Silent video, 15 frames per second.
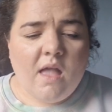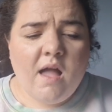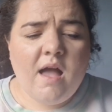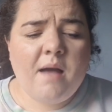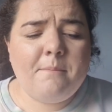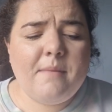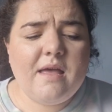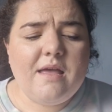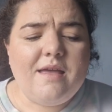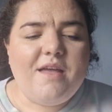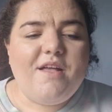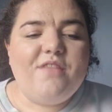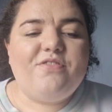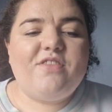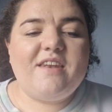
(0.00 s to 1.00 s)

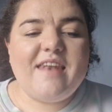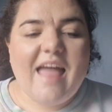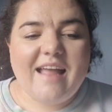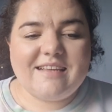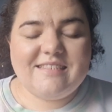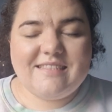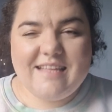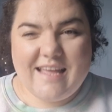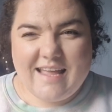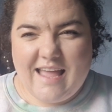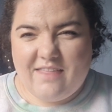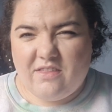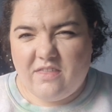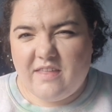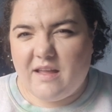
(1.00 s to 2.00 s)
The next thing,
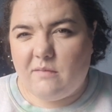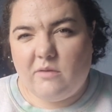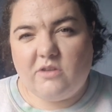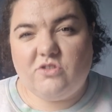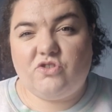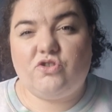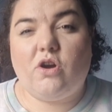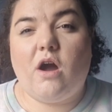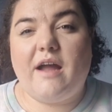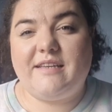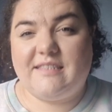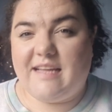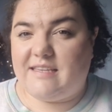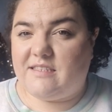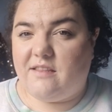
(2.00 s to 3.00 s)
and the thing I'm going to try
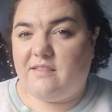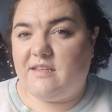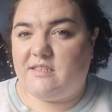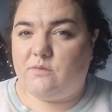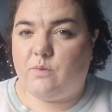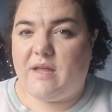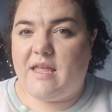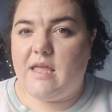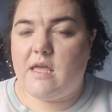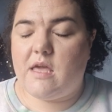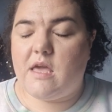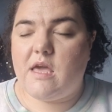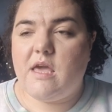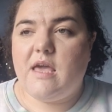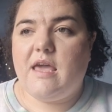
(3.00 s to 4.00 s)
to get done this
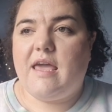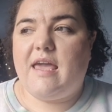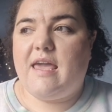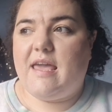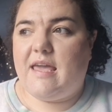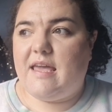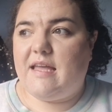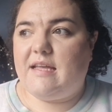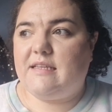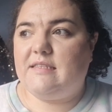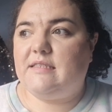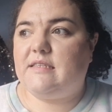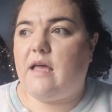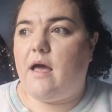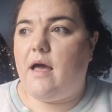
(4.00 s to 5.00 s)
week,
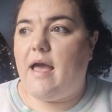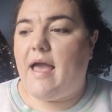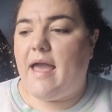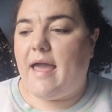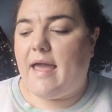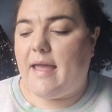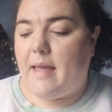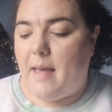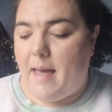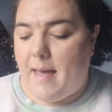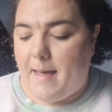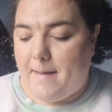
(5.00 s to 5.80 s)
is a